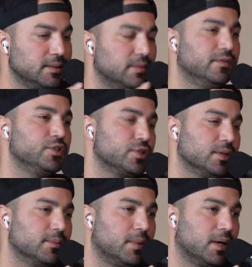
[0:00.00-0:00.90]

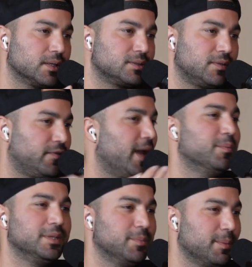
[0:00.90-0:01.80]
division amongst
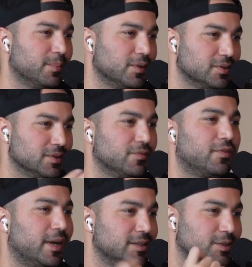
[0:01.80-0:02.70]
family members and
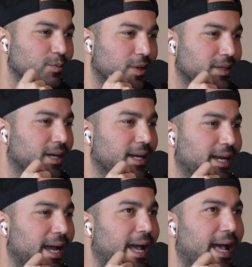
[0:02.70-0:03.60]
friends and whatnot,
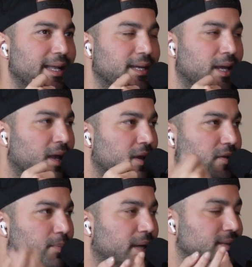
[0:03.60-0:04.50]
I had
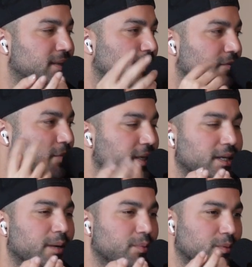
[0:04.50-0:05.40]
the blessing of
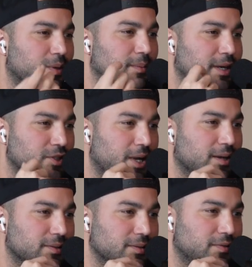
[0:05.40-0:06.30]
meeting up with one of my
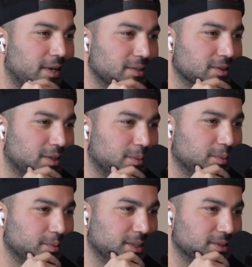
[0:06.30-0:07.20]
childhood friends a
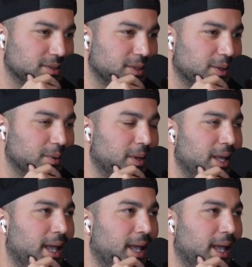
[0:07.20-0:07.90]
couple weeks ago.